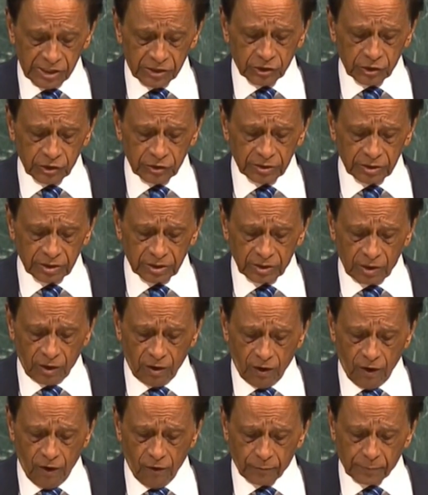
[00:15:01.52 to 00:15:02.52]

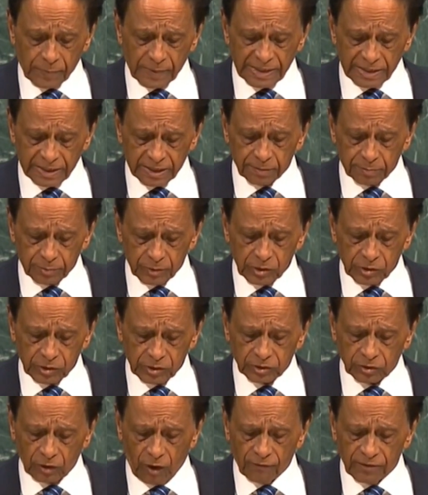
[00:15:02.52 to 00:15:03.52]
breaches of
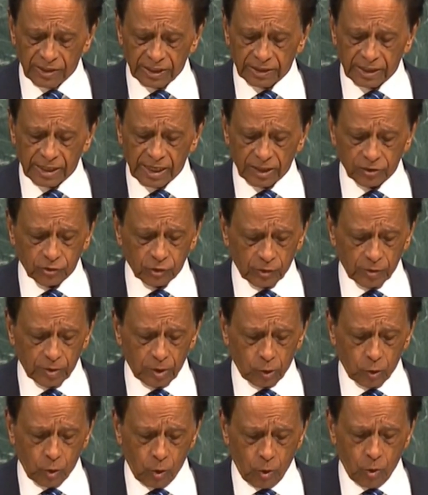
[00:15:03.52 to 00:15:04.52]
principles of
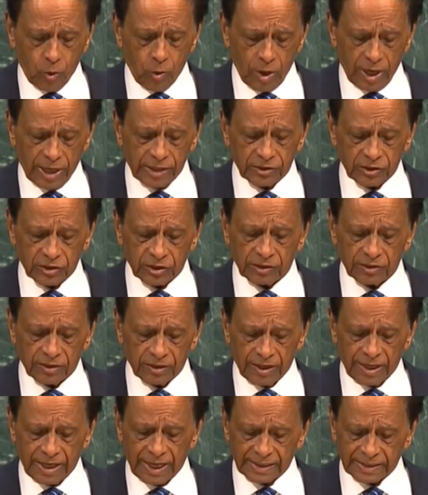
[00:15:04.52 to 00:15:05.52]
international law and
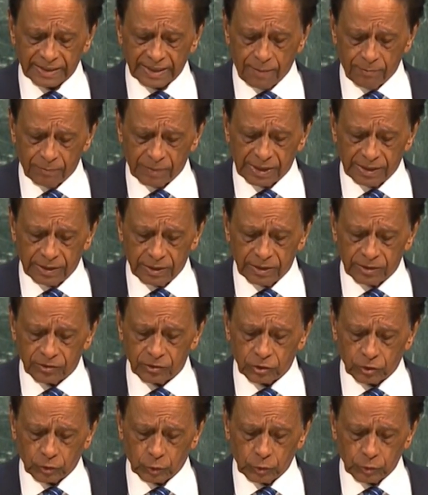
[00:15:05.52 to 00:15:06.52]
General Assembly
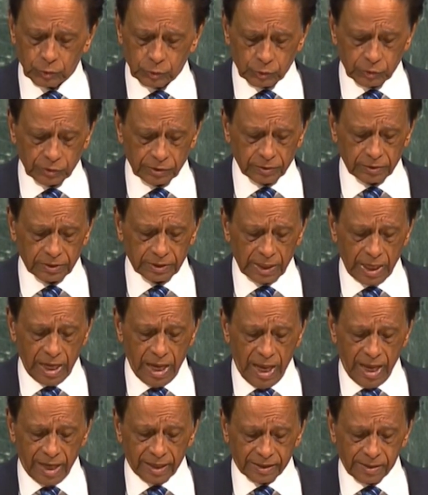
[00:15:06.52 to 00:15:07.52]

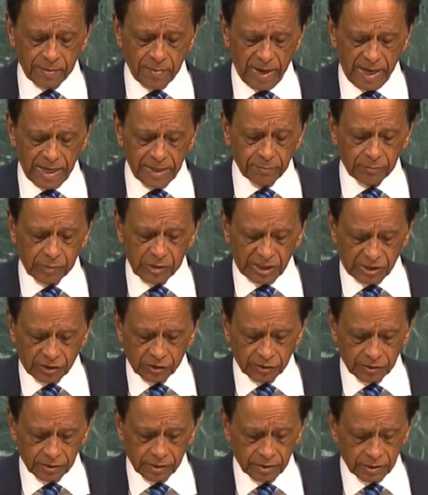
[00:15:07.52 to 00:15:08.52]
resolutions remain
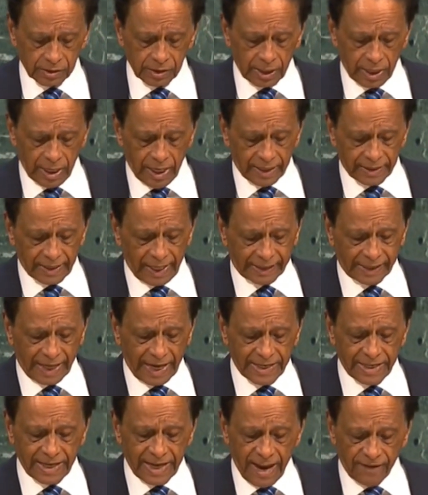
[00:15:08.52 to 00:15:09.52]
breaches
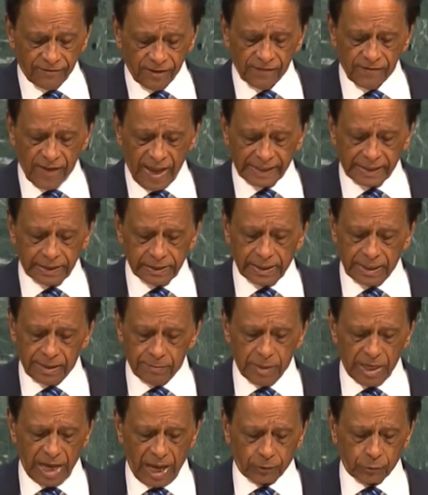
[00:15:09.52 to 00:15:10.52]
that can never
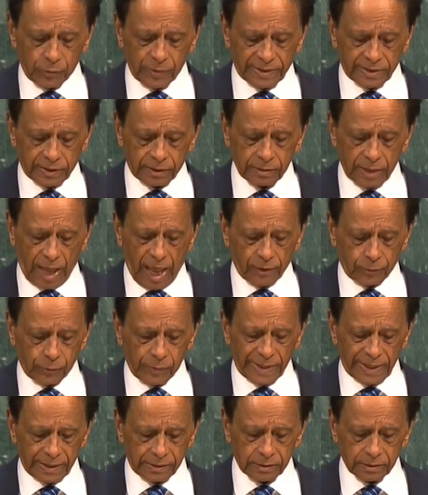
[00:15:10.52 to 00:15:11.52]
validly be
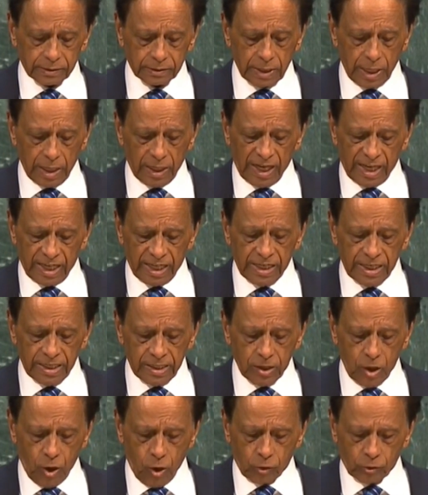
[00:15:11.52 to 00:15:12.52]
acquiesced
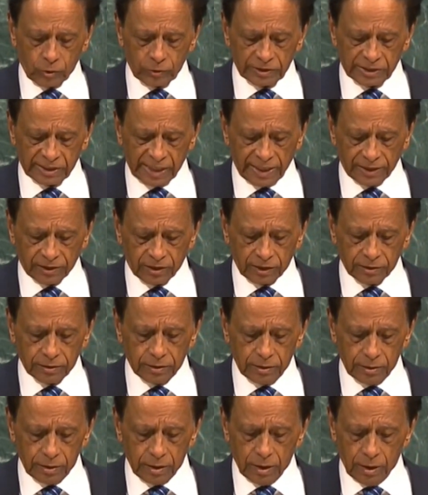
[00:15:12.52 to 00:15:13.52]
in or
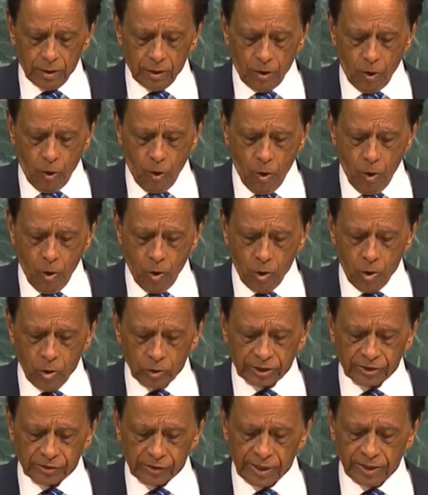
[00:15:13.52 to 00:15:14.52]
consented
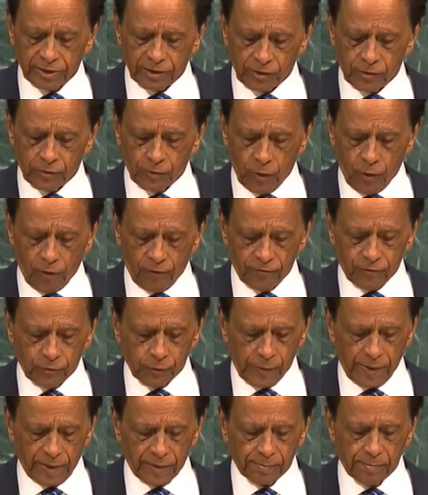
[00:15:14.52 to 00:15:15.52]
or traded
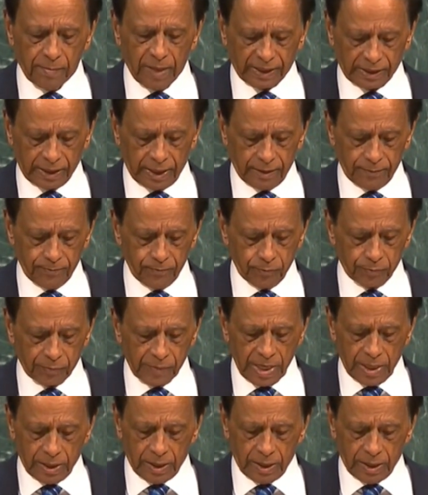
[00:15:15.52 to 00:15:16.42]
off with money.